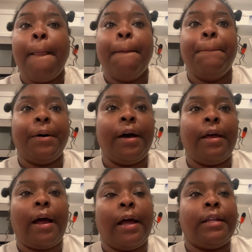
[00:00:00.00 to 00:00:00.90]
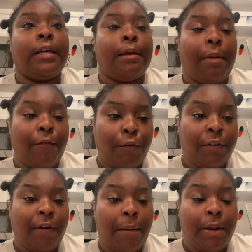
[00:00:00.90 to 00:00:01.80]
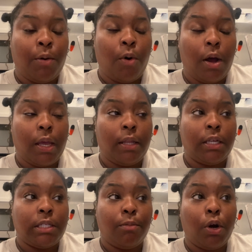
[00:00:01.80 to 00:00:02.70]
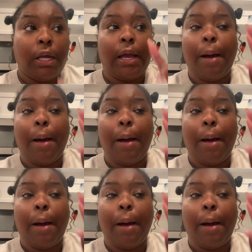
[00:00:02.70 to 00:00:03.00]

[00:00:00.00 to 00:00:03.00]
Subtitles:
but I did get my 45-minute walk in this morning.